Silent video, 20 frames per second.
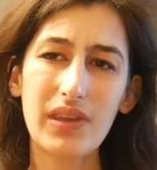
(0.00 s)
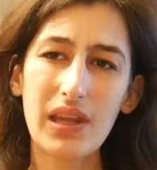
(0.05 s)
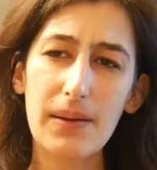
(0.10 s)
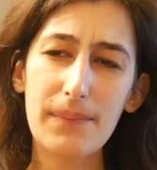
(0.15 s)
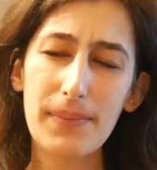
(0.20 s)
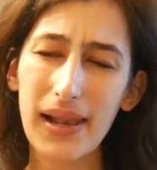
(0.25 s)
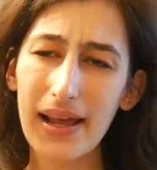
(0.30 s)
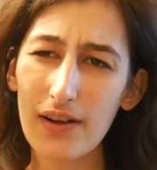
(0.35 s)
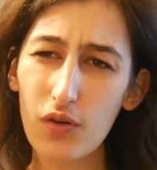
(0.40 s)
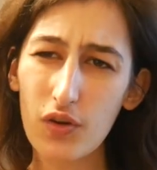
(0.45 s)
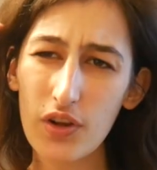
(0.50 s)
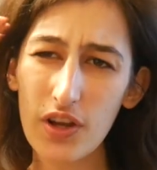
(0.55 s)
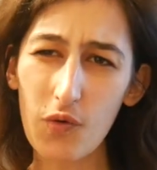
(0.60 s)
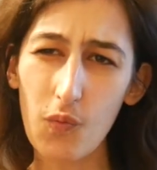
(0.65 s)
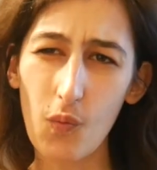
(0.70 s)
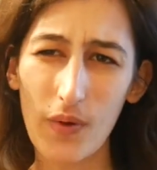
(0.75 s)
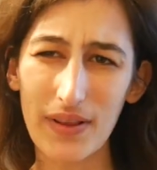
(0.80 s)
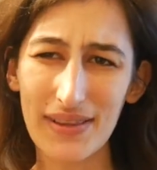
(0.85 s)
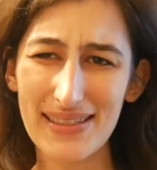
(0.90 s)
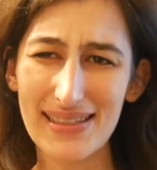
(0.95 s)
but like only on
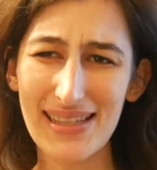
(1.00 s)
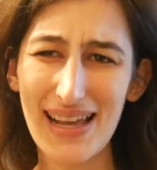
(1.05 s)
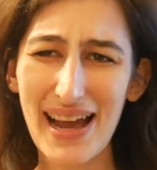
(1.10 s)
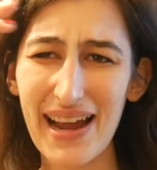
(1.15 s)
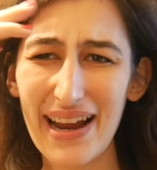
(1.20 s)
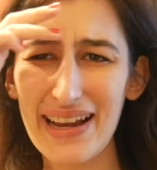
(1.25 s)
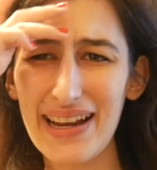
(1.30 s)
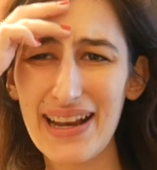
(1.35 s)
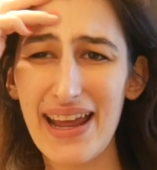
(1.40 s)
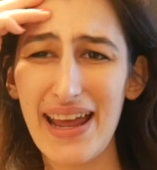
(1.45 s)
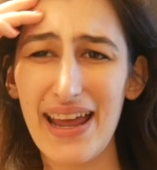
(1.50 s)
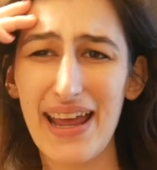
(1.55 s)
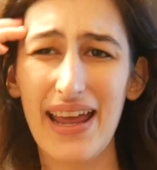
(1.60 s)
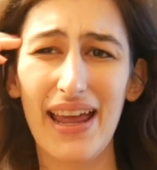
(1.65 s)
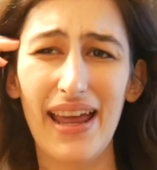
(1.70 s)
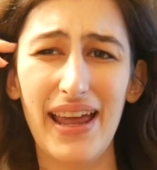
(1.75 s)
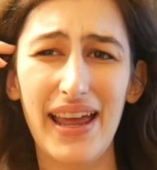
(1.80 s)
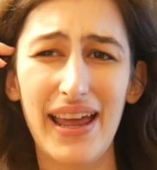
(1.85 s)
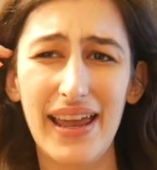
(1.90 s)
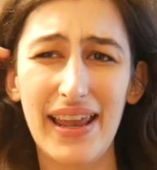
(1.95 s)
one side.
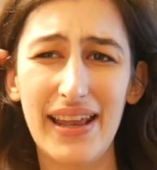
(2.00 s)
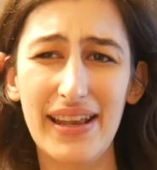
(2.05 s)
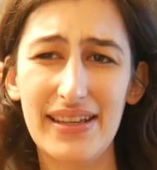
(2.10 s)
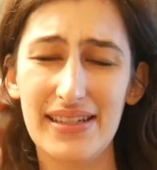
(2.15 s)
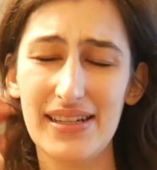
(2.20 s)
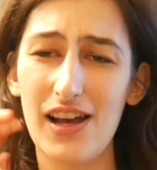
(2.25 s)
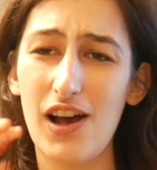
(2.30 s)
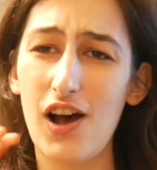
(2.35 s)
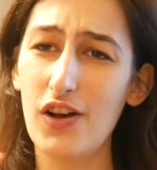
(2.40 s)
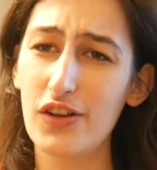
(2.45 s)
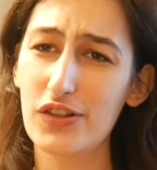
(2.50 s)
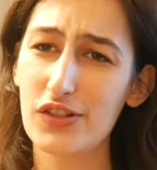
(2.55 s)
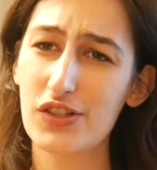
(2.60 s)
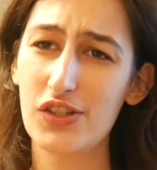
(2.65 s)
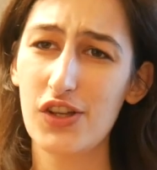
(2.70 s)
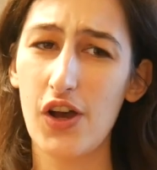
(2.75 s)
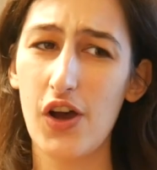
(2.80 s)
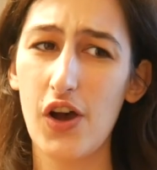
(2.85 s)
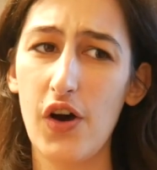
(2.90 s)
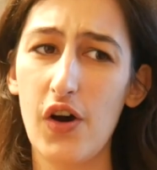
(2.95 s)
And
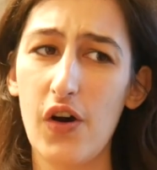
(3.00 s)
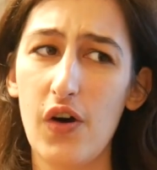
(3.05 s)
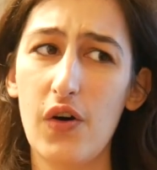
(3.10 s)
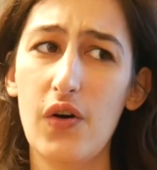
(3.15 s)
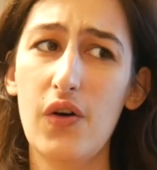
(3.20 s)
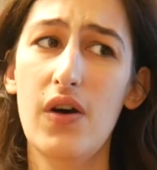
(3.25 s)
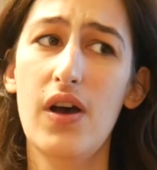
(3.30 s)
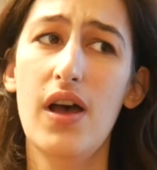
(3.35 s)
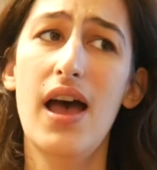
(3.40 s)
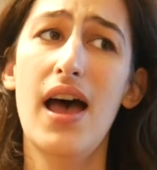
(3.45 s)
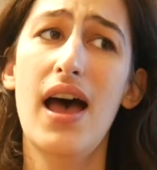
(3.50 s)
also